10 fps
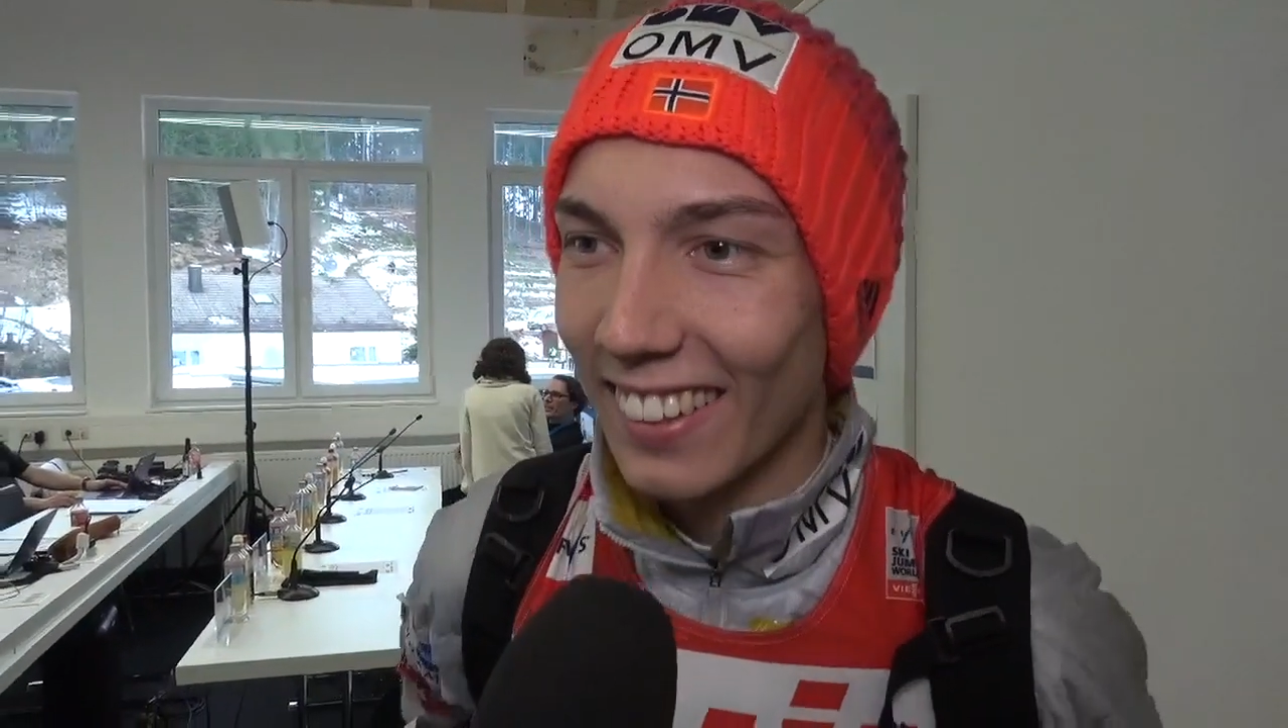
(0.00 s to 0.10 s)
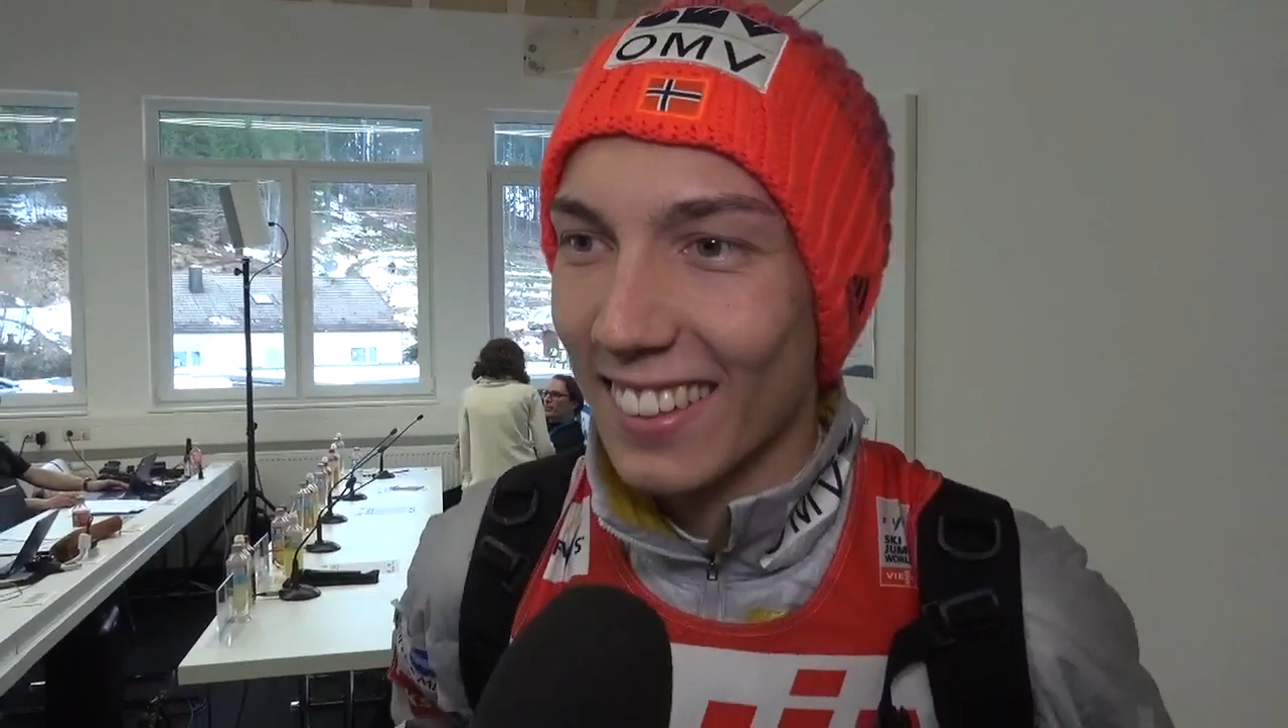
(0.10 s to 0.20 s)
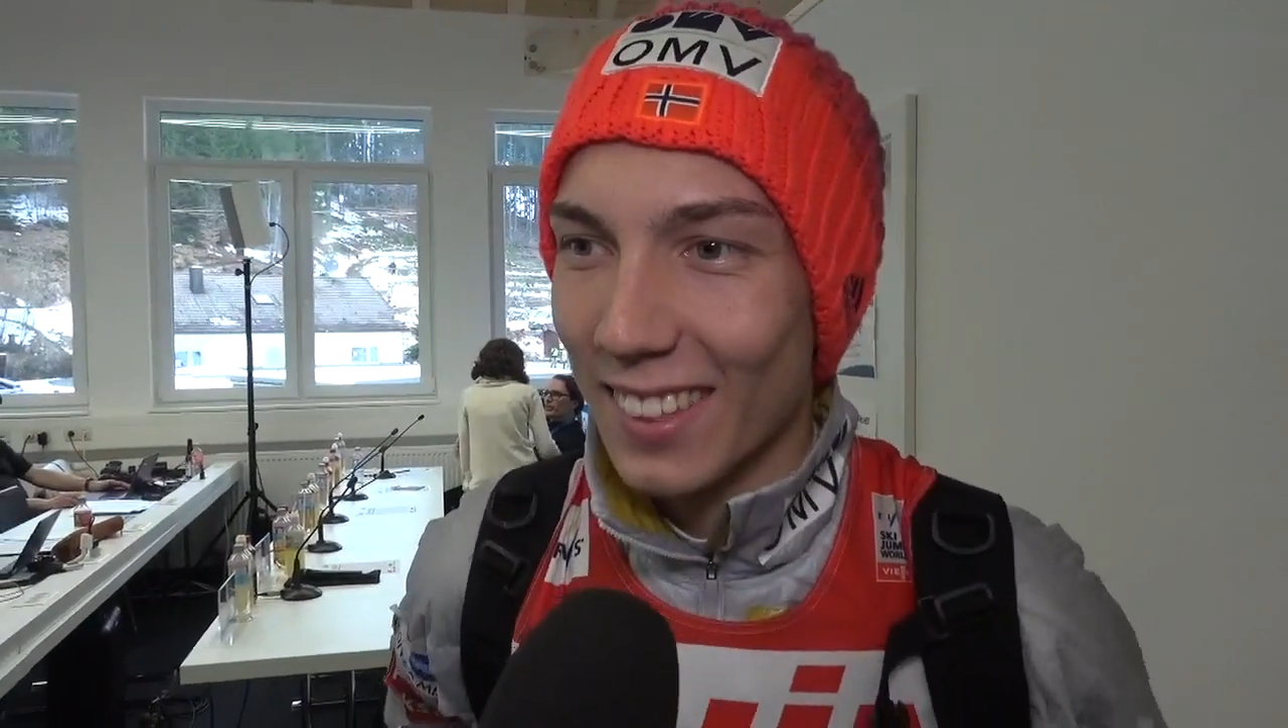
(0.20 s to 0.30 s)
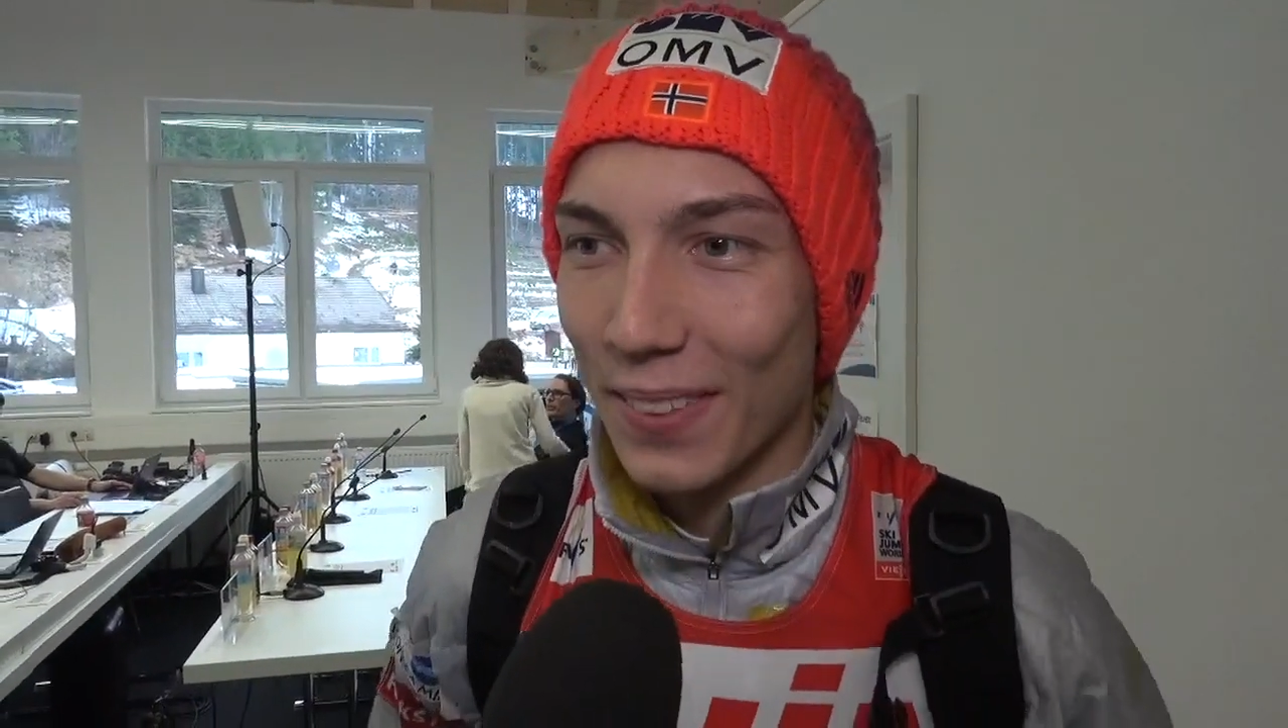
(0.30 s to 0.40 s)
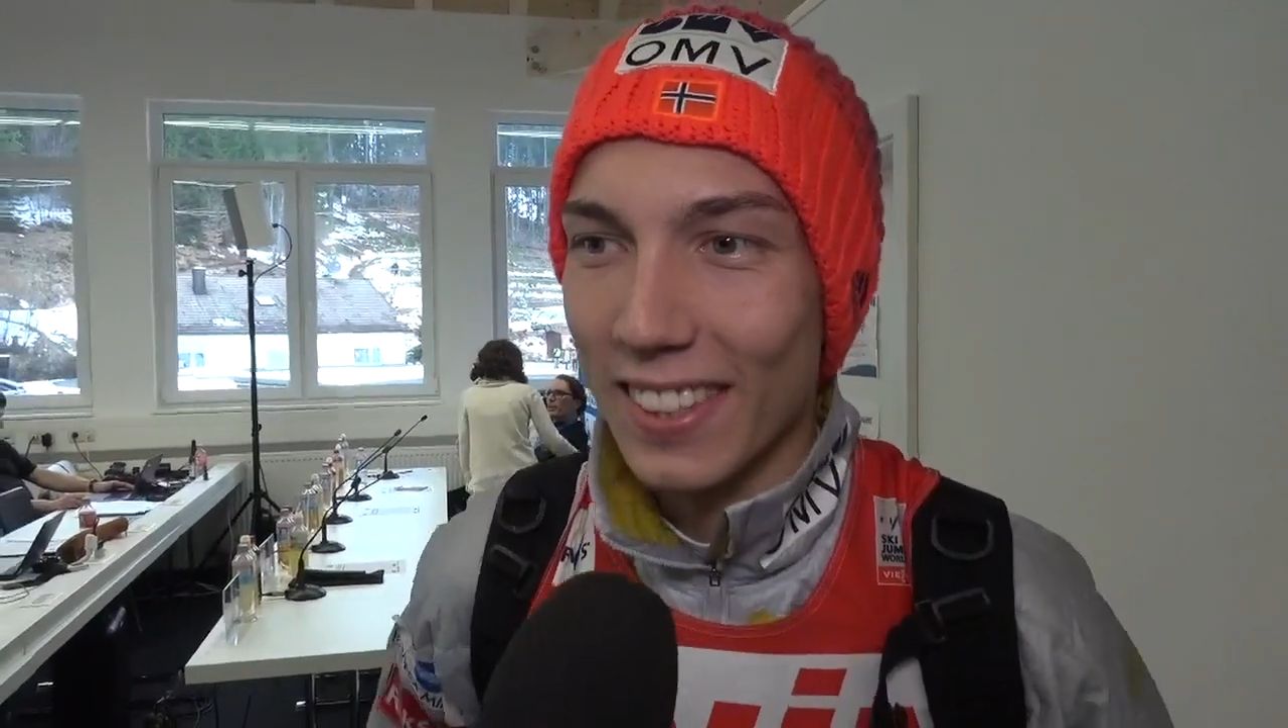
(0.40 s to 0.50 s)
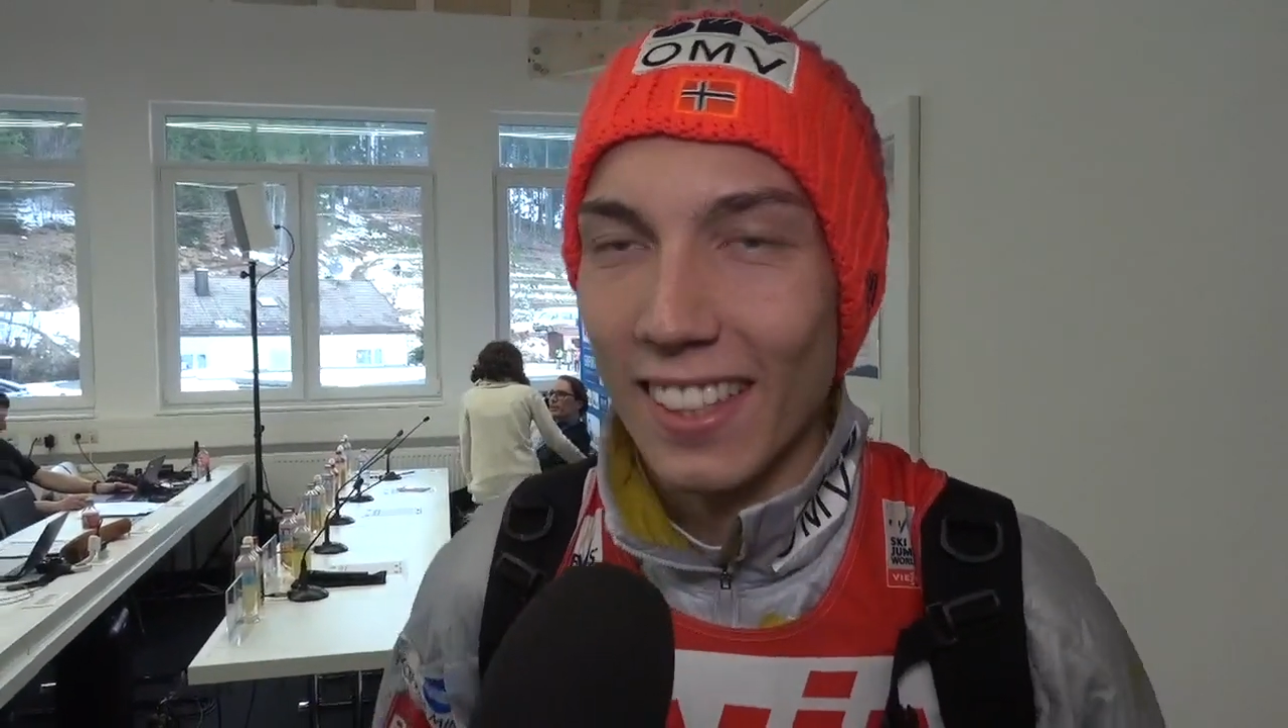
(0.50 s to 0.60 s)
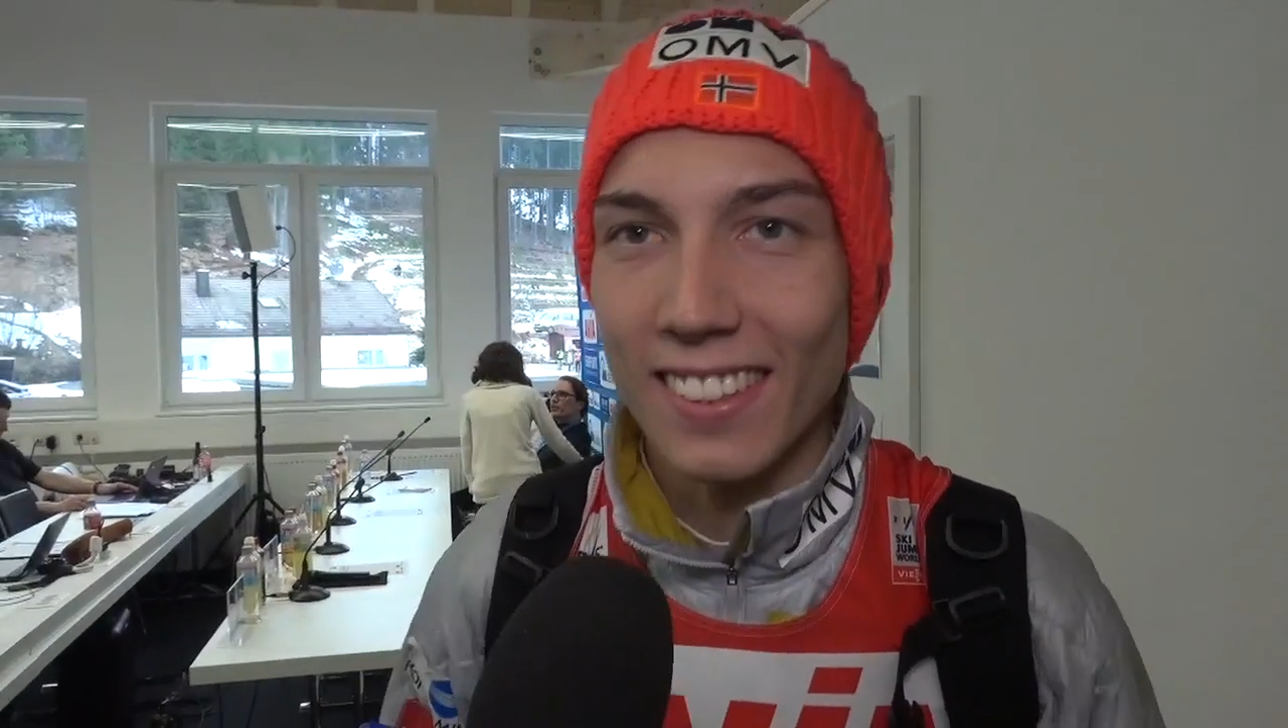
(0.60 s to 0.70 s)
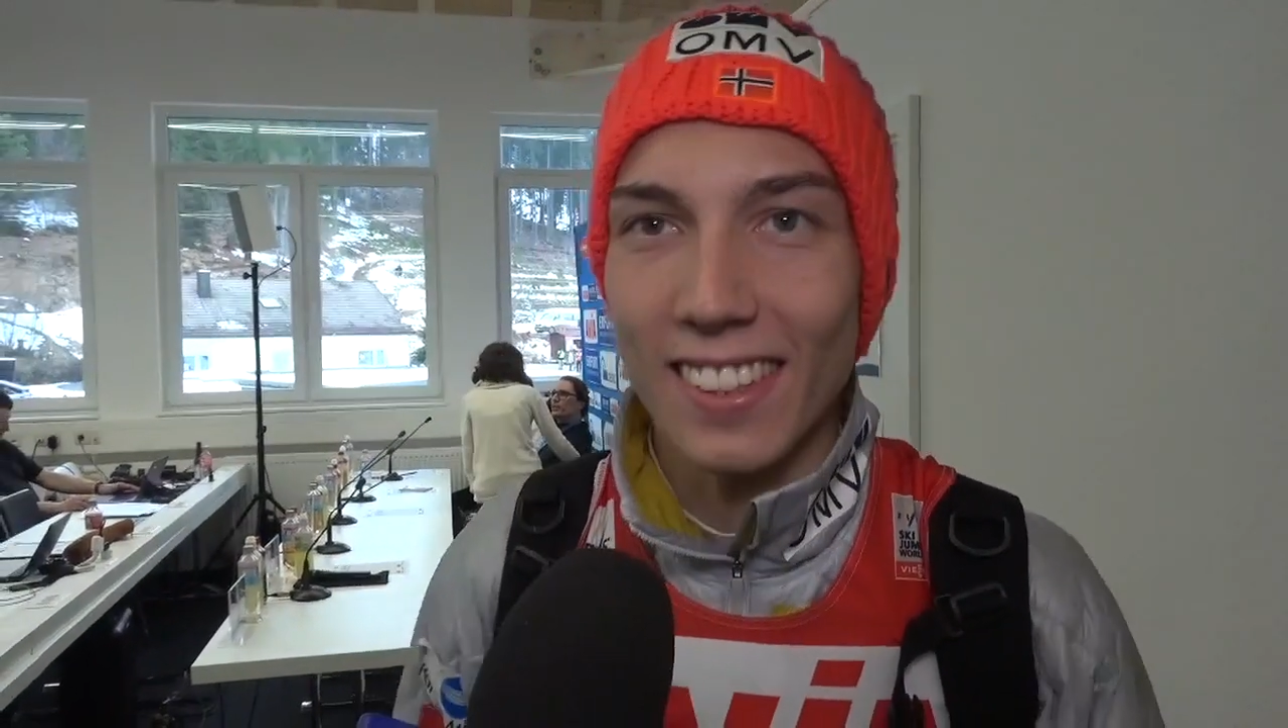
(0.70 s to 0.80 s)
This is my second